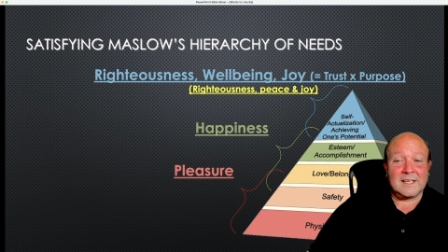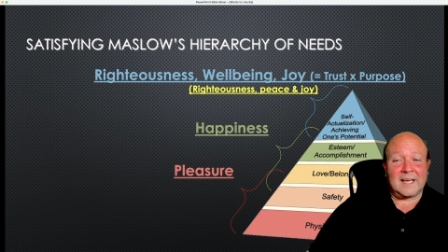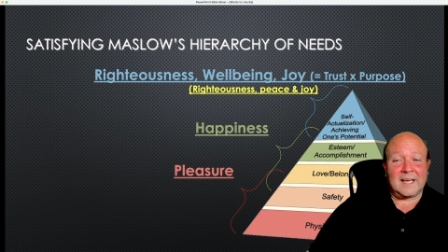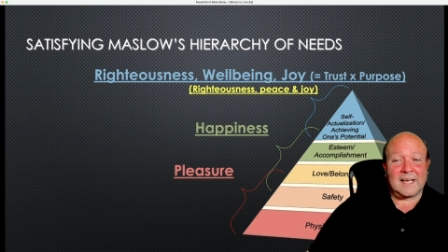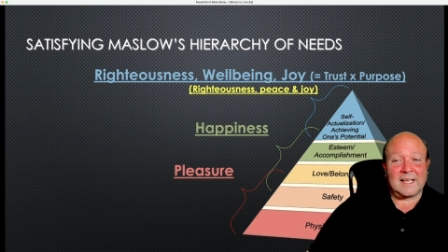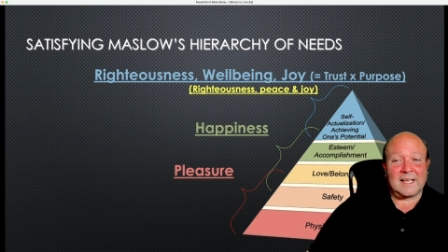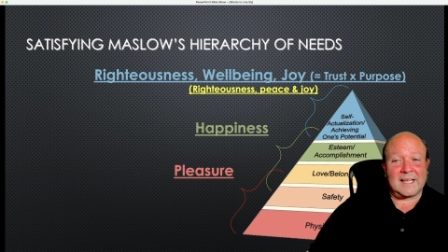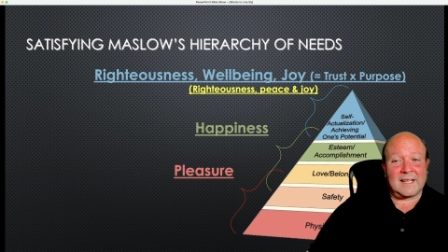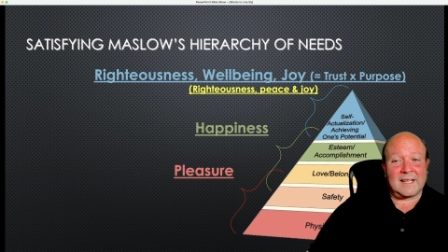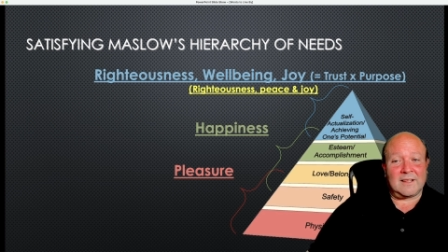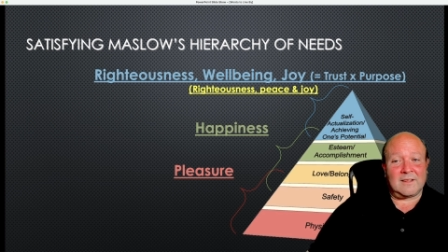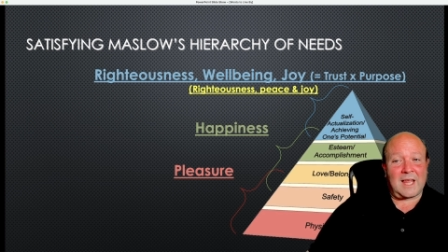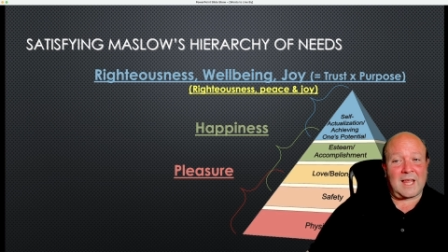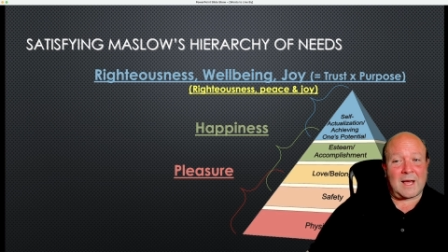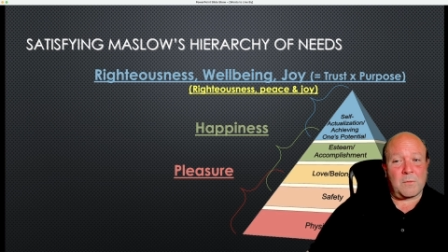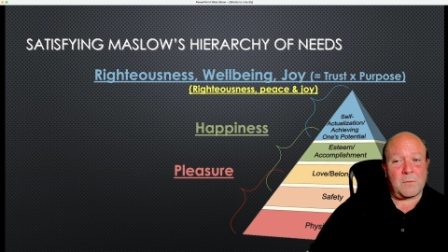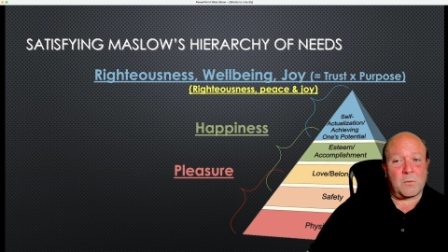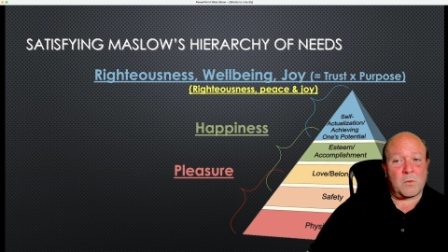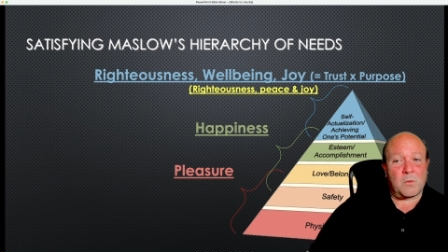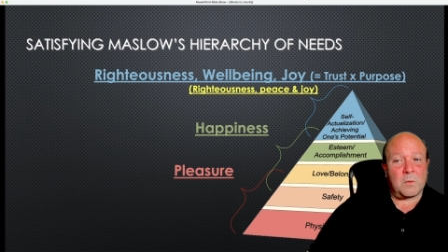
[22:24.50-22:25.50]
and then
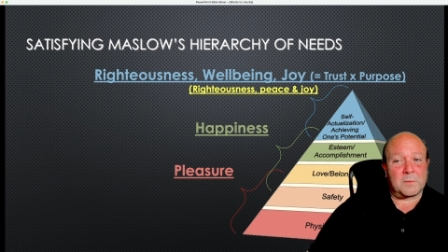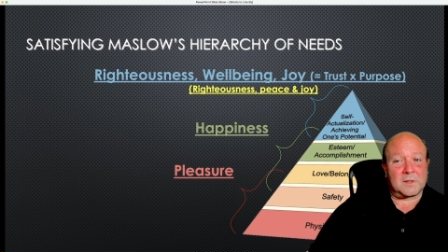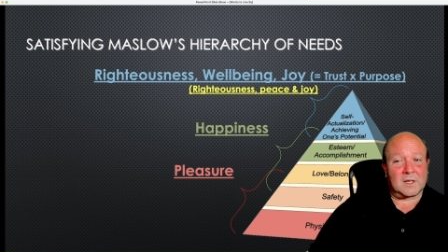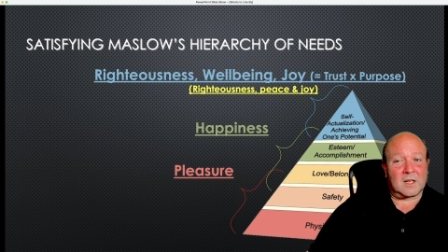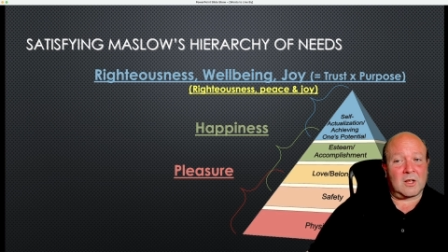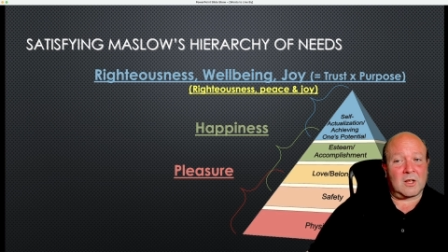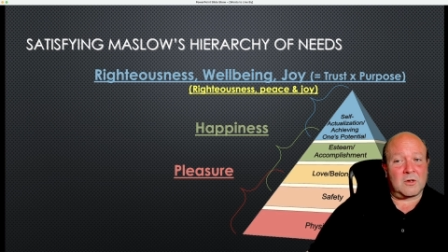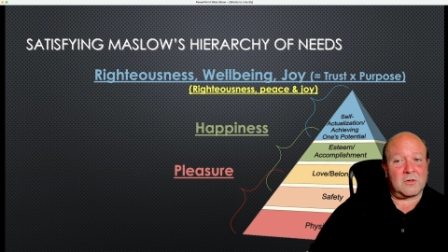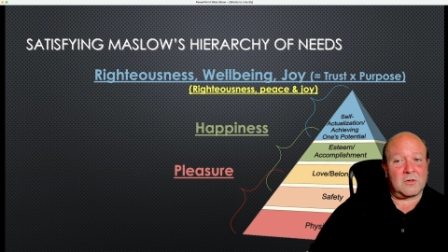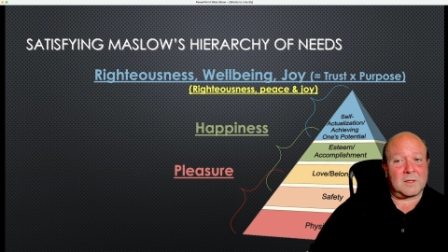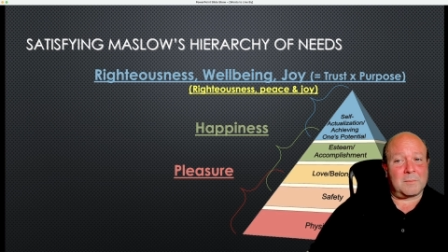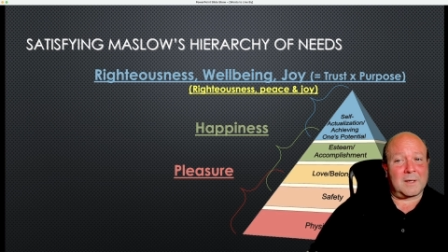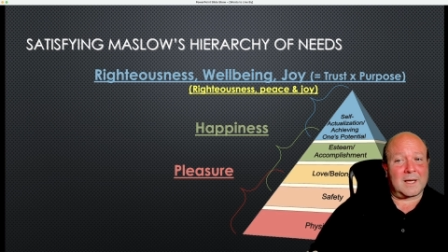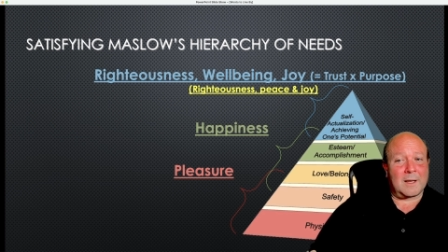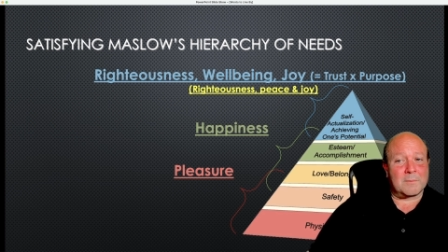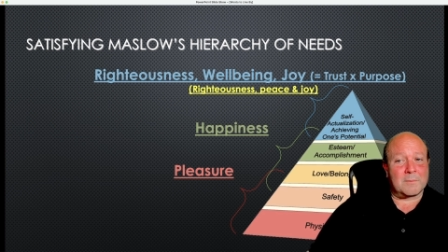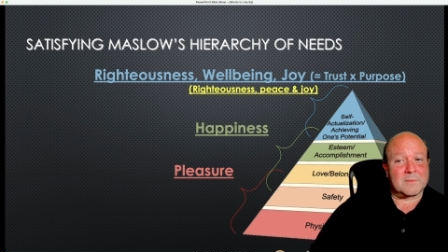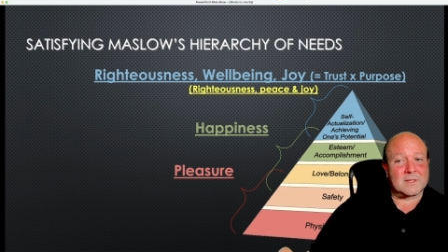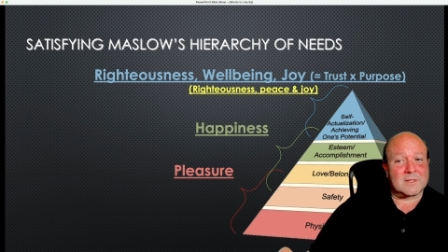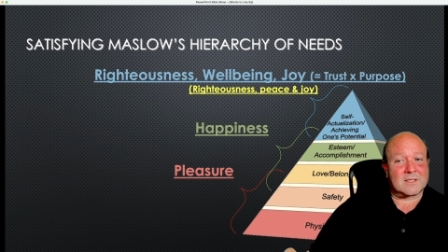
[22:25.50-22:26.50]
that warmth and clothing
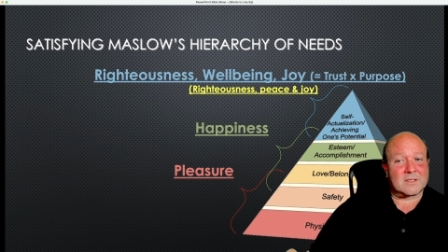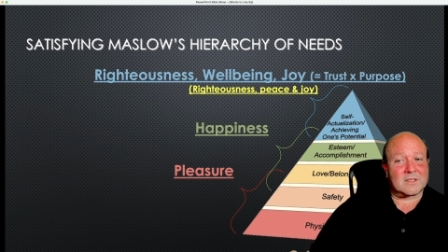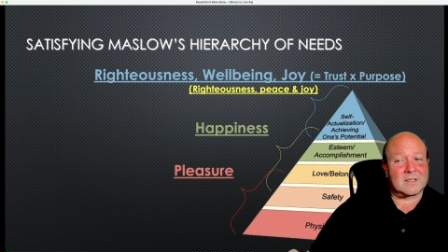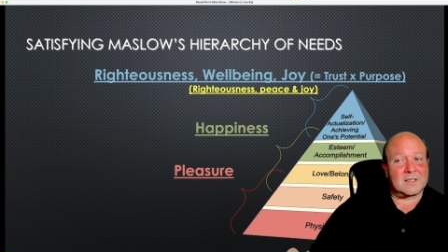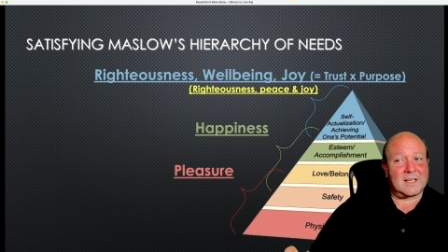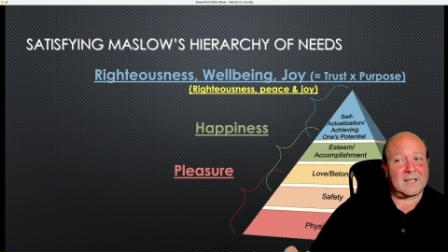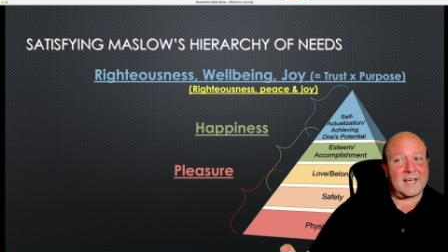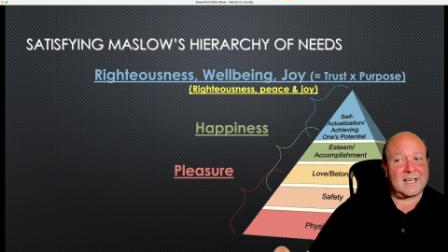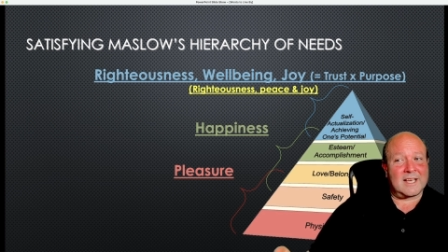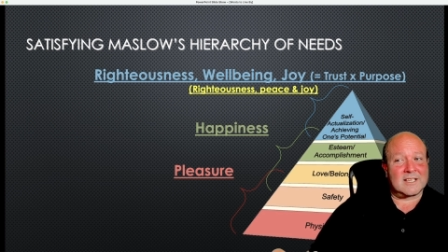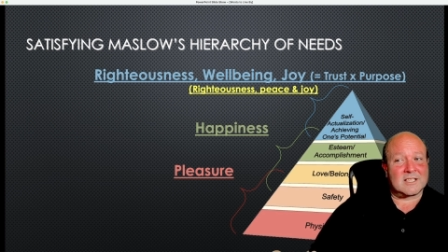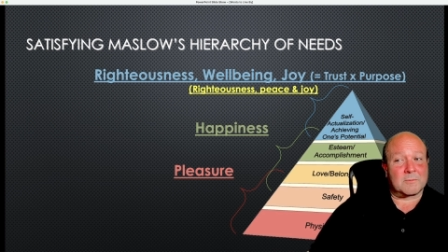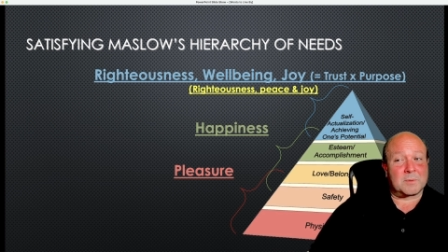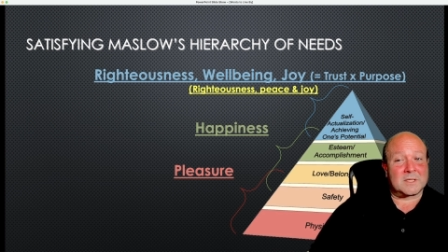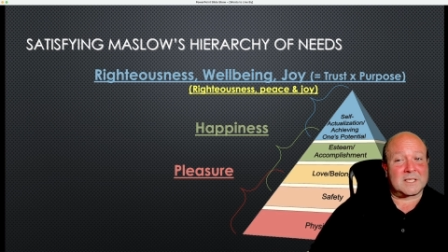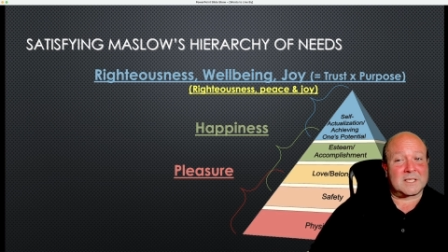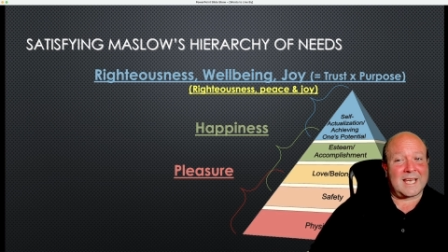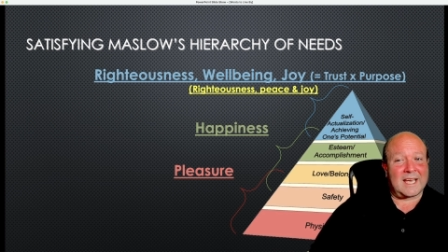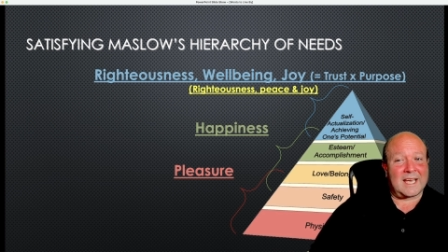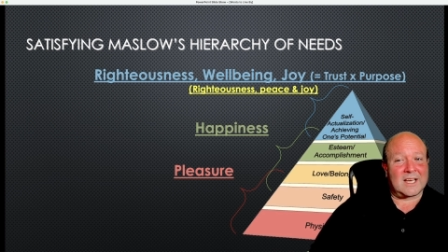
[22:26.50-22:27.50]
becomes layers of
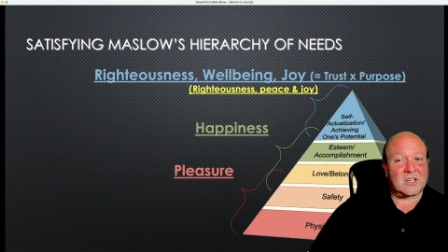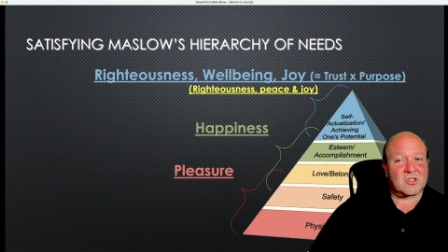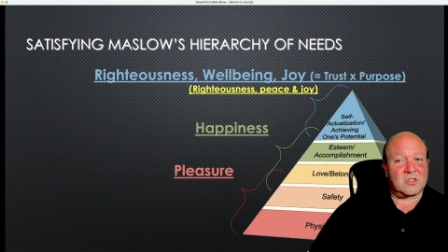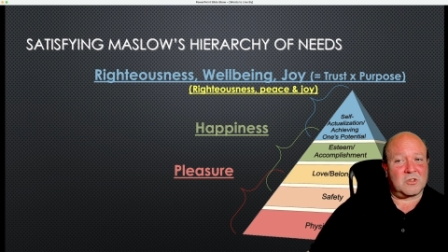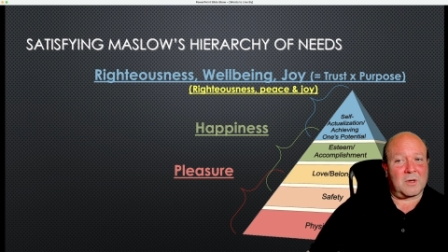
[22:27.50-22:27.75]
protection.